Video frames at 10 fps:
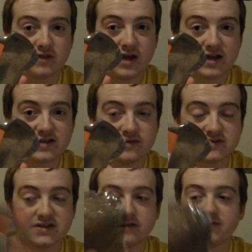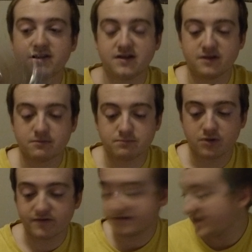I could definitely see her fitting in there
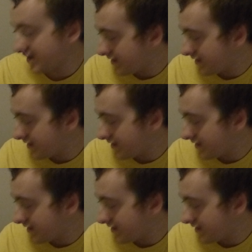perfectly.